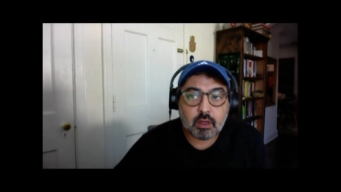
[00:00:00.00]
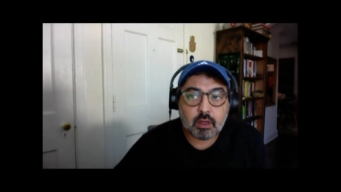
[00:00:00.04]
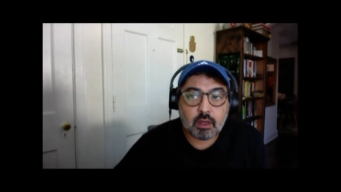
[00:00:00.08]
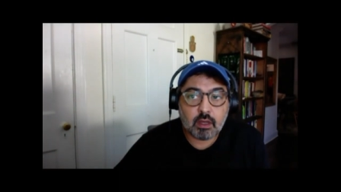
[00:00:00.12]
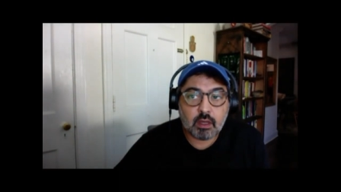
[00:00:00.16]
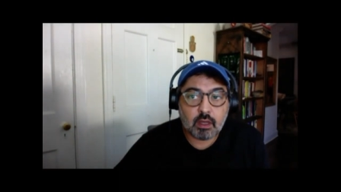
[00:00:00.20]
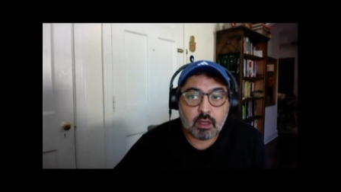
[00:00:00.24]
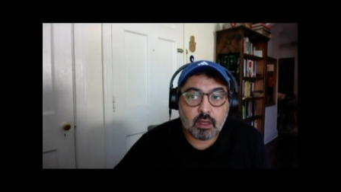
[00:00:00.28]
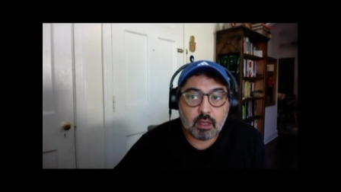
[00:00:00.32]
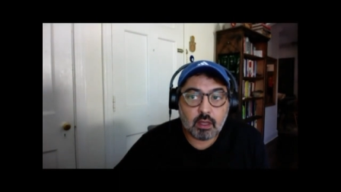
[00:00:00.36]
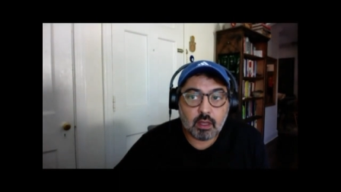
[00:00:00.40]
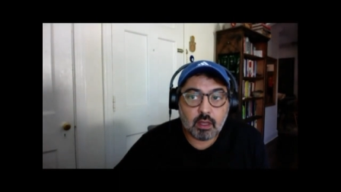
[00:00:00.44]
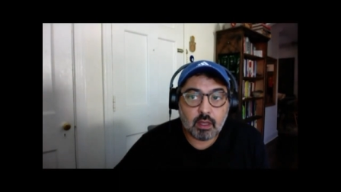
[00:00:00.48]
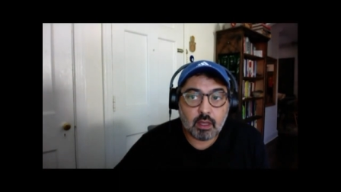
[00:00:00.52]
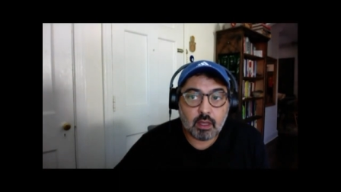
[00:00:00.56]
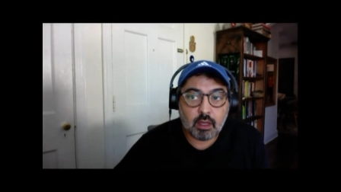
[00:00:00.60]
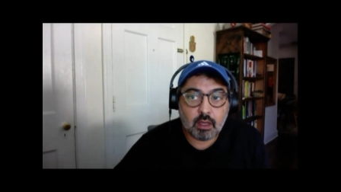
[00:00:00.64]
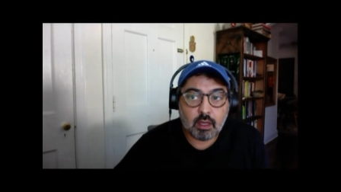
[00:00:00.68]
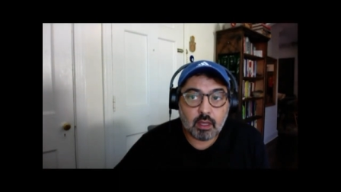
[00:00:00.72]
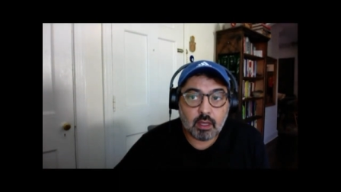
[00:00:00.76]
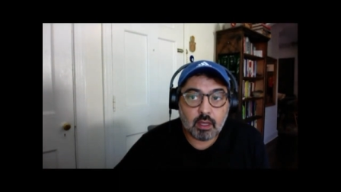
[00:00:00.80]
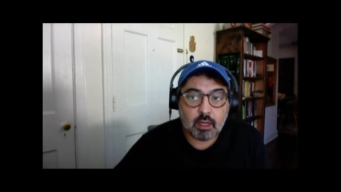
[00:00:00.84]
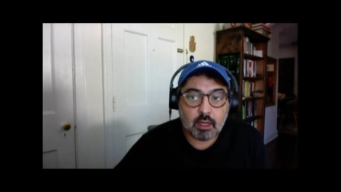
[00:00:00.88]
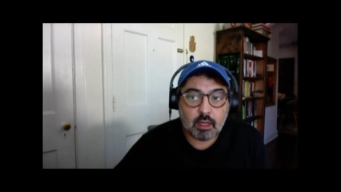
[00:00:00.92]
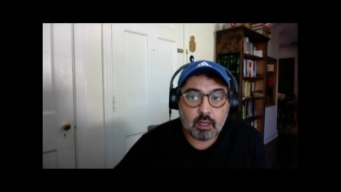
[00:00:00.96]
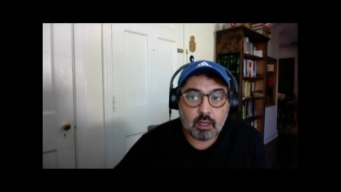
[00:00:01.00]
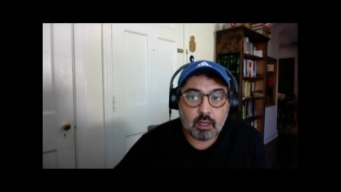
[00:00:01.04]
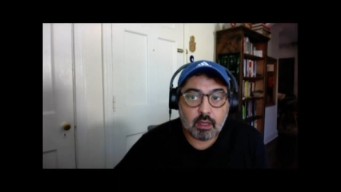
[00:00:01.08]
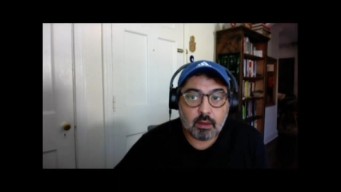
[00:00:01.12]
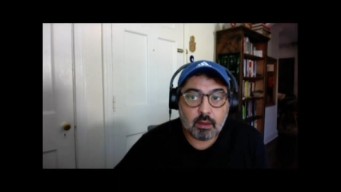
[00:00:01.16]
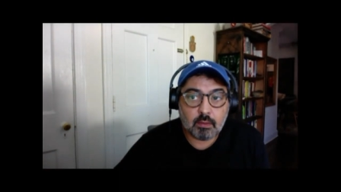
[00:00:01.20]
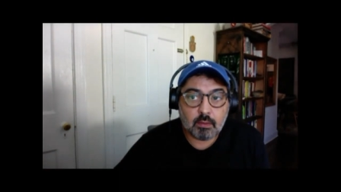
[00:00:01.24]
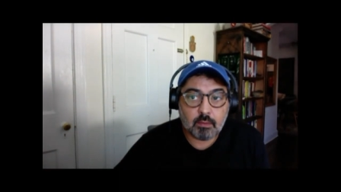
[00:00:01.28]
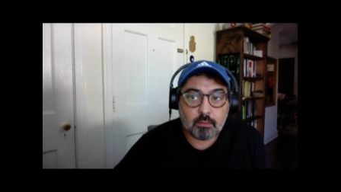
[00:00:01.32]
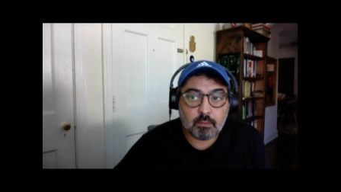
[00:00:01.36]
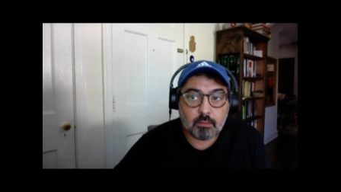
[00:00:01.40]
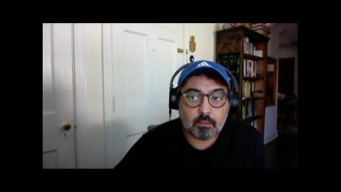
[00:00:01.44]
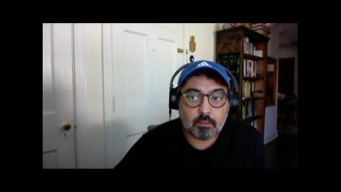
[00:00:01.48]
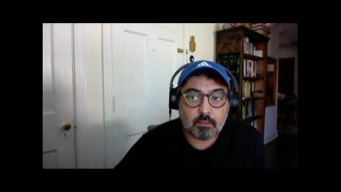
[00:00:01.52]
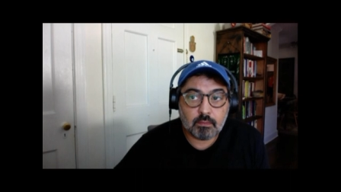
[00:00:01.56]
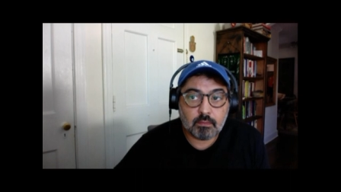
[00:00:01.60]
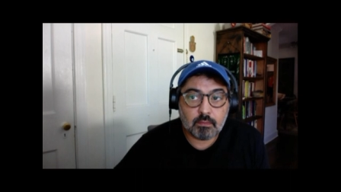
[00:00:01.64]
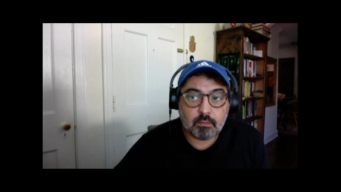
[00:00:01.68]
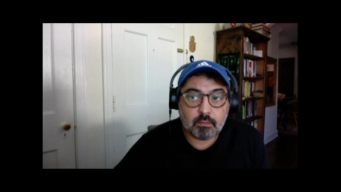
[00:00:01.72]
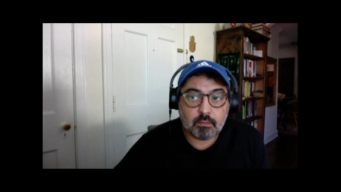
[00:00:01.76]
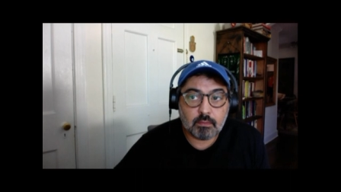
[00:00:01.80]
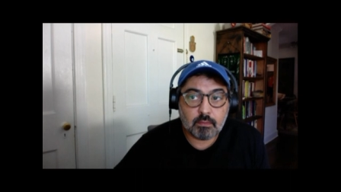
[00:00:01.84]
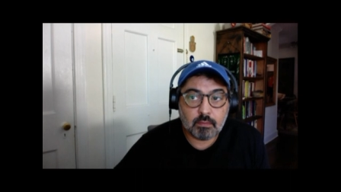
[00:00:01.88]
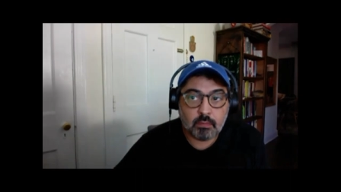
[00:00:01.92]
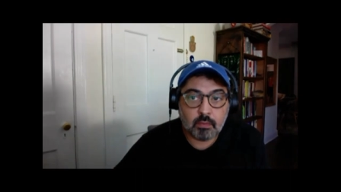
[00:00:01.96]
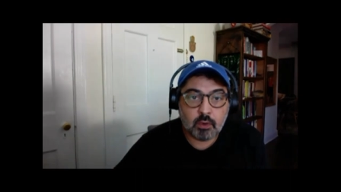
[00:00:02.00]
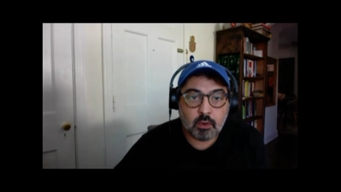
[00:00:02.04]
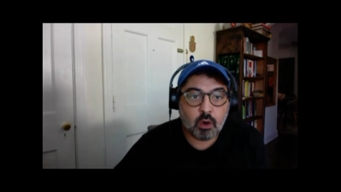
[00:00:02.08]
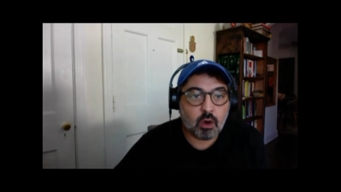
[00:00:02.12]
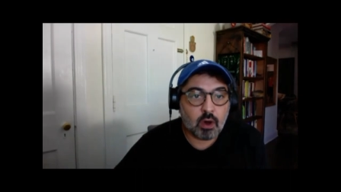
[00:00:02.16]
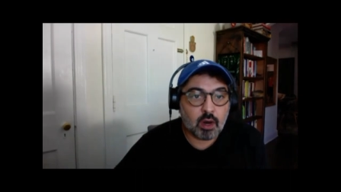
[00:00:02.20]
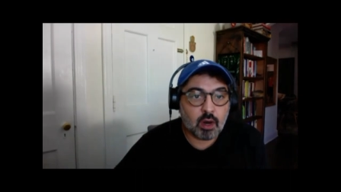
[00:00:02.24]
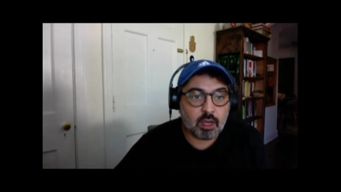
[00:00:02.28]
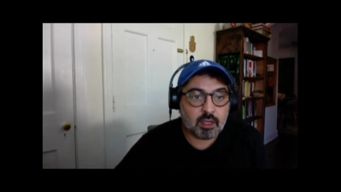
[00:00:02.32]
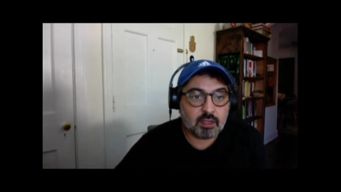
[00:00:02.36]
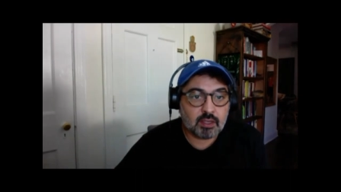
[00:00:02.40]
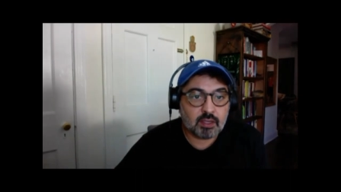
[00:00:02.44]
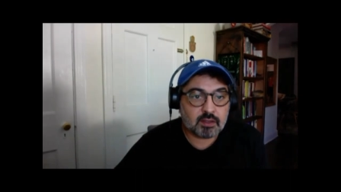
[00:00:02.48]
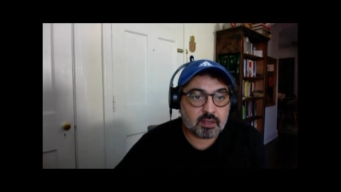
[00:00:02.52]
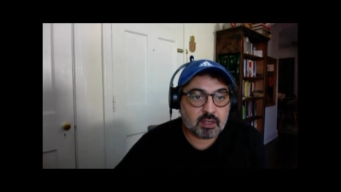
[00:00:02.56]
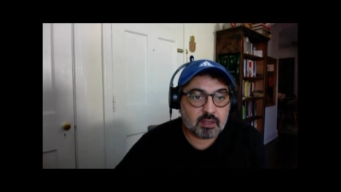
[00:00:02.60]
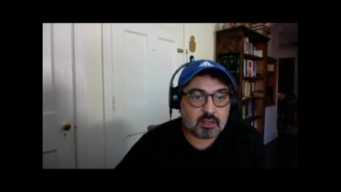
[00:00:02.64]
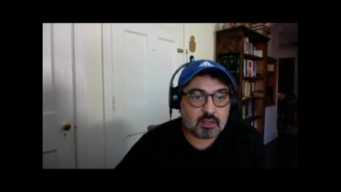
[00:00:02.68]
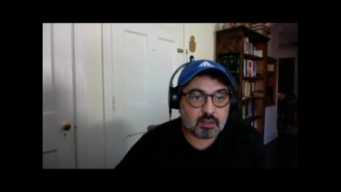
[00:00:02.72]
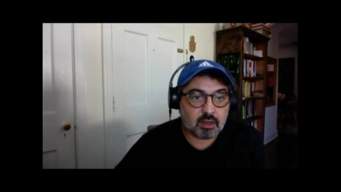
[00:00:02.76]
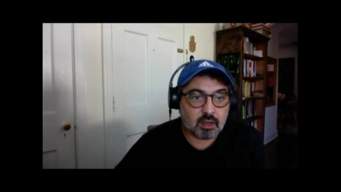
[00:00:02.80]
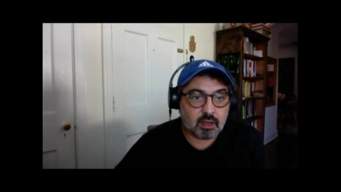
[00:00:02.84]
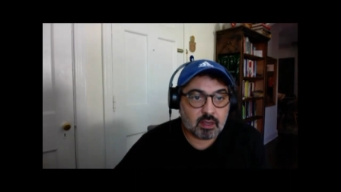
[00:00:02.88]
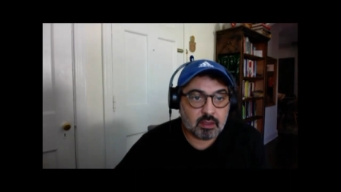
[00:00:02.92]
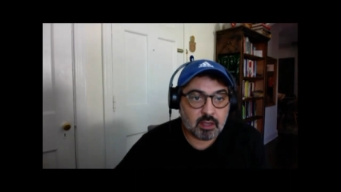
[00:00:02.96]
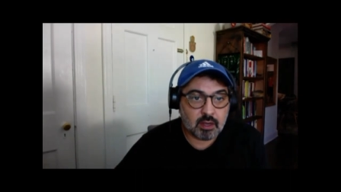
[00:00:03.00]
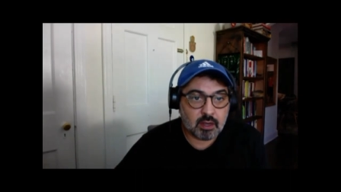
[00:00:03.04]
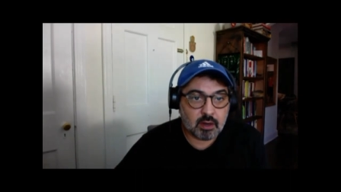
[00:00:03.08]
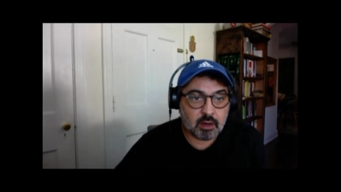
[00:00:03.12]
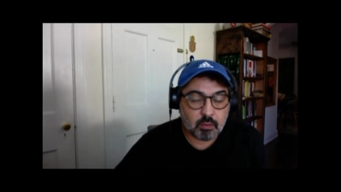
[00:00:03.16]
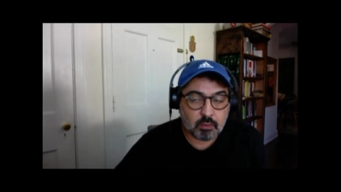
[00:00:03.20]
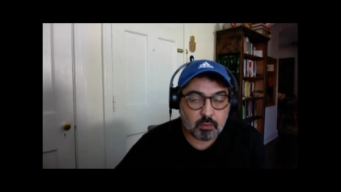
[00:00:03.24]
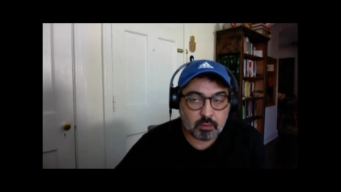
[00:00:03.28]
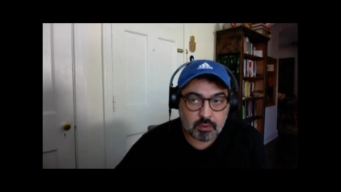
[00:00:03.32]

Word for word: uh, noise inside the